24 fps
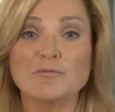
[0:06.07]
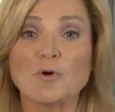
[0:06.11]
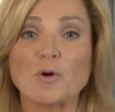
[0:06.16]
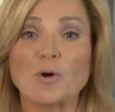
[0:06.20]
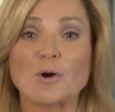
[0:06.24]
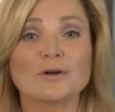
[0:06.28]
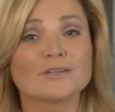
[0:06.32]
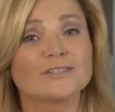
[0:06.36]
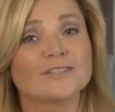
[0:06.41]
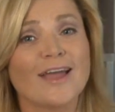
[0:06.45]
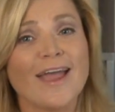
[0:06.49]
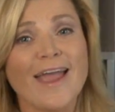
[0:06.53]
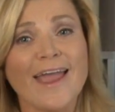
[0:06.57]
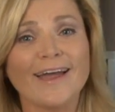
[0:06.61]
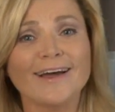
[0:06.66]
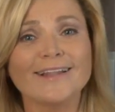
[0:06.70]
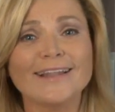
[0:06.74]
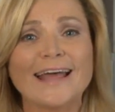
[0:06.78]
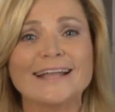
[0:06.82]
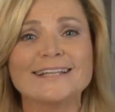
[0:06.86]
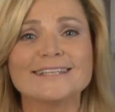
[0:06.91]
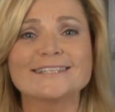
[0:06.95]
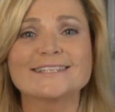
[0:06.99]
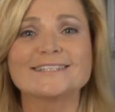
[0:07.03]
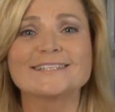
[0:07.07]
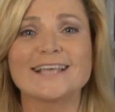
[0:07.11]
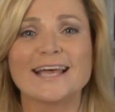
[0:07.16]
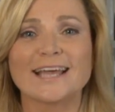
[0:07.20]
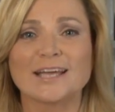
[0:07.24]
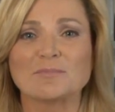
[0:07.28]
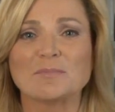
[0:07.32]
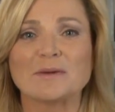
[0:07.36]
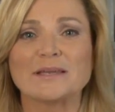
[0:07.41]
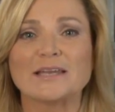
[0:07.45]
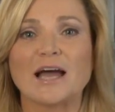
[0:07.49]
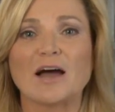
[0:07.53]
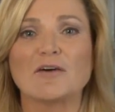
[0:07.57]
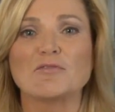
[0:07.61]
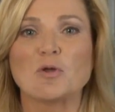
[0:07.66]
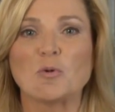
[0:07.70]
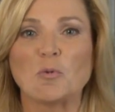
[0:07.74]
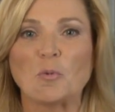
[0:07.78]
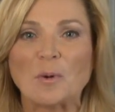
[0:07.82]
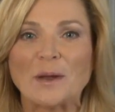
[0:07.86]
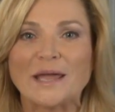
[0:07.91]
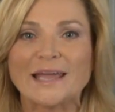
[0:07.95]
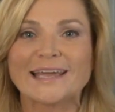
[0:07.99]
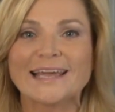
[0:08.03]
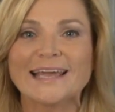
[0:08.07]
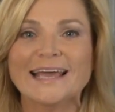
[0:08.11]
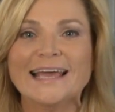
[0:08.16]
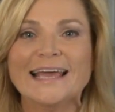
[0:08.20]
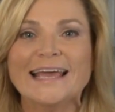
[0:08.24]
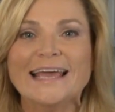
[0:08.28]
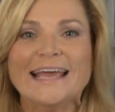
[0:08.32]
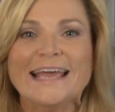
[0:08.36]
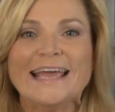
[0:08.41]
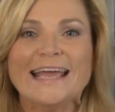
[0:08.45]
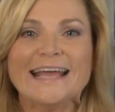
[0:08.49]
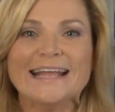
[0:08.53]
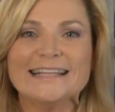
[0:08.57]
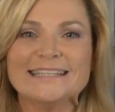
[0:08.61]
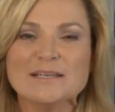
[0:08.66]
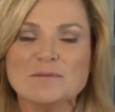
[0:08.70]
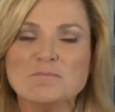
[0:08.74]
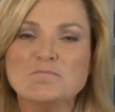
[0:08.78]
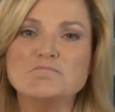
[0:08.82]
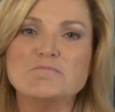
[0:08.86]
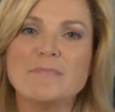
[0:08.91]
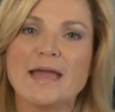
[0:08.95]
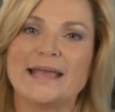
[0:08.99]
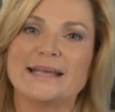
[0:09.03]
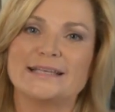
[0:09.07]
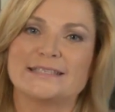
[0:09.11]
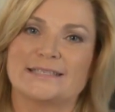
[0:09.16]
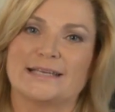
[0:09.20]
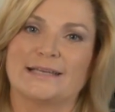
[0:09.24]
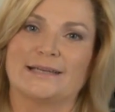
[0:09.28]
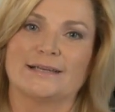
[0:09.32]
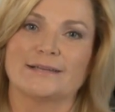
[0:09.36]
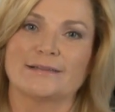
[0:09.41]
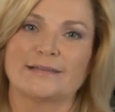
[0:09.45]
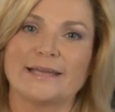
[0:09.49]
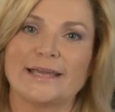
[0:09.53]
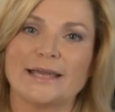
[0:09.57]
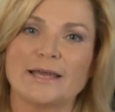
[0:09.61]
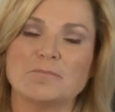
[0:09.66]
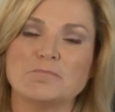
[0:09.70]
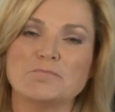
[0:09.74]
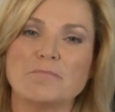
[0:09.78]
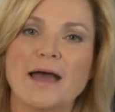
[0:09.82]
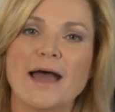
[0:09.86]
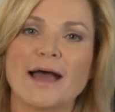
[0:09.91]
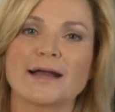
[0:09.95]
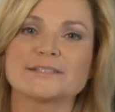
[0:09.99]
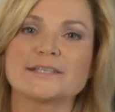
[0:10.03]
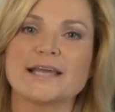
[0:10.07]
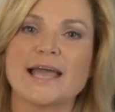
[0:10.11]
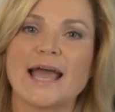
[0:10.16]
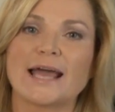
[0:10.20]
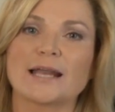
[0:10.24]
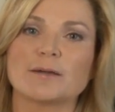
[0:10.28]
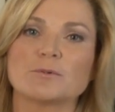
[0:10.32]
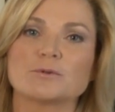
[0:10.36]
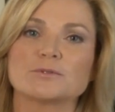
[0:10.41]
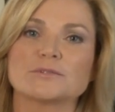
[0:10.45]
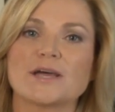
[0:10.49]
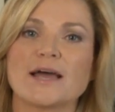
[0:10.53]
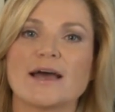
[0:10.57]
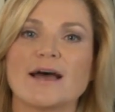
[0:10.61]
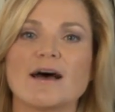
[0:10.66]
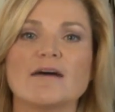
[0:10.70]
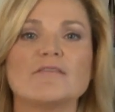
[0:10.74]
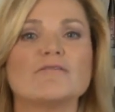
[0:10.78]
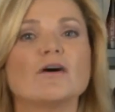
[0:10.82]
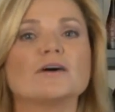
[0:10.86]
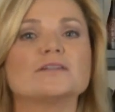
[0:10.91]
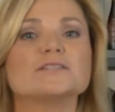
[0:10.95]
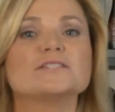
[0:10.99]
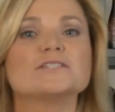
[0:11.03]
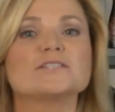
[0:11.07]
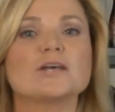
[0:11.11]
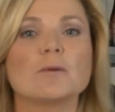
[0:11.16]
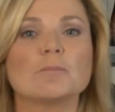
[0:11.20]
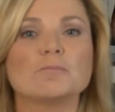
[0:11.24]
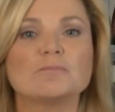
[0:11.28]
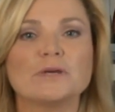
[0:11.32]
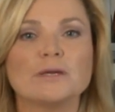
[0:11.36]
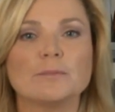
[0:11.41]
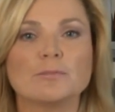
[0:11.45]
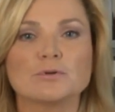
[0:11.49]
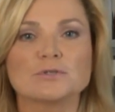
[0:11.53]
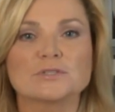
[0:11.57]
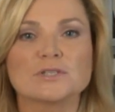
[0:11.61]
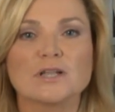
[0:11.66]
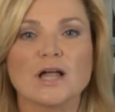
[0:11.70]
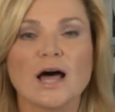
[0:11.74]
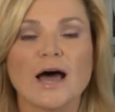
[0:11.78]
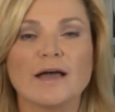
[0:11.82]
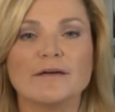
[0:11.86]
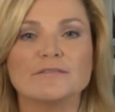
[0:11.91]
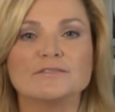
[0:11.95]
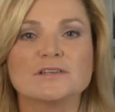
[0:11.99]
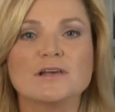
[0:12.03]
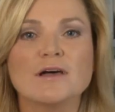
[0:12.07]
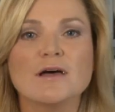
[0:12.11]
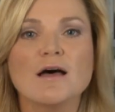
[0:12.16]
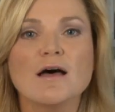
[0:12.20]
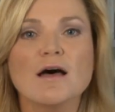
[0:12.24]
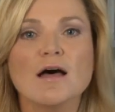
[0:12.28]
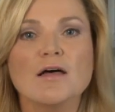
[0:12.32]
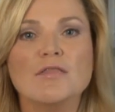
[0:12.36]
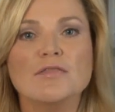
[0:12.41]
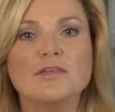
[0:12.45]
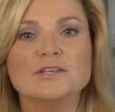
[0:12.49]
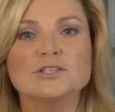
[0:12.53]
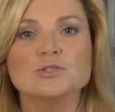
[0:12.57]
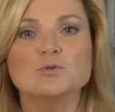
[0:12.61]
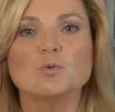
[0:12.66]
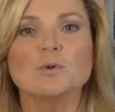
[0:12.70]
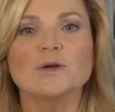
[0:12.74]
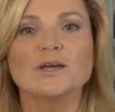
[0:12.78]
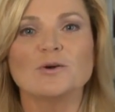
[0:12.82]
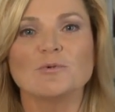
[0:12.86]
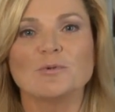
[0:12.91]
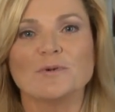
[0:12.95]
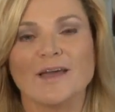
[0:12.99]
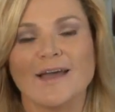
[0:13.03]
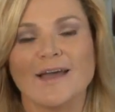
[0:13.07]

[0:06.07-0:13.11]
for our tail end segment of the week. It's amazing the impact animals have on some people's lives. This week we